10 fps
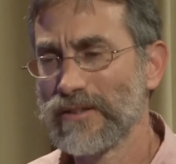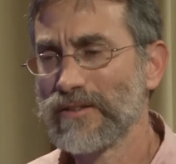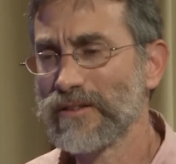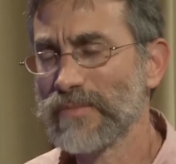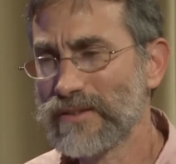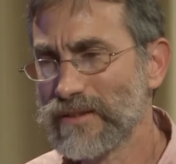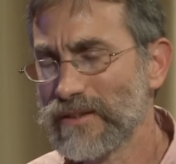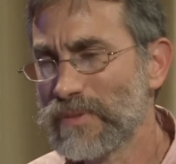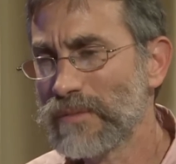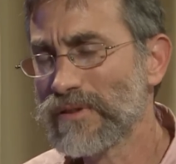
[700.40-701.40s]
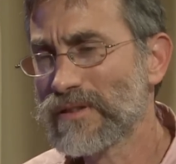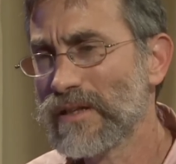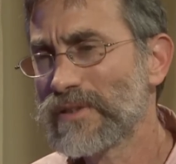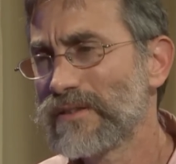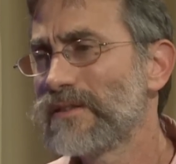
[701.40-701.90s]
You're mentioning the people that
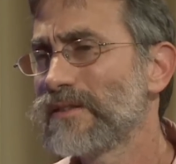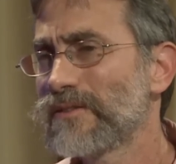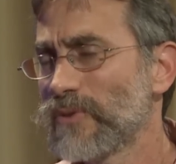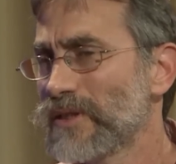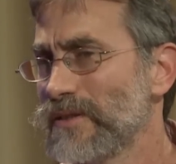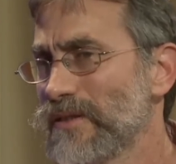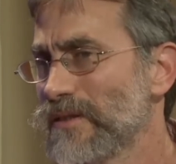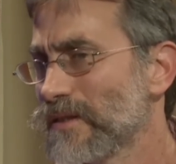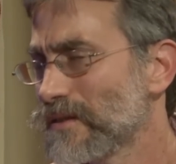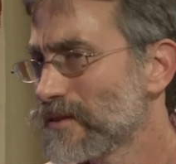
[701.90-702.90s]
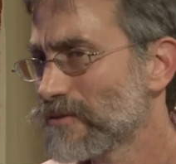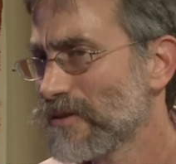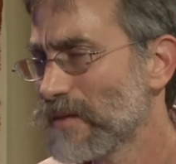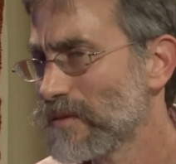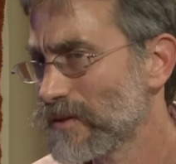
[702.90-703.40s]
come. Could you just quickly
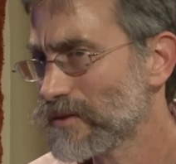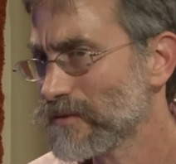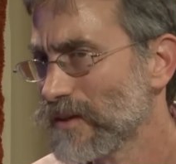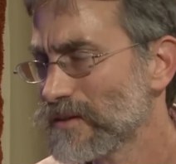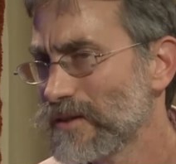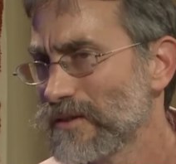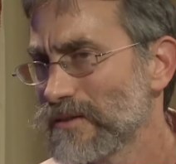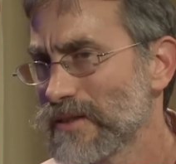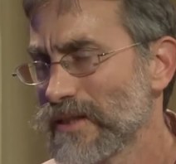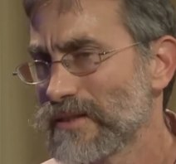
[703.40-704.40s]
describe, these are volunteers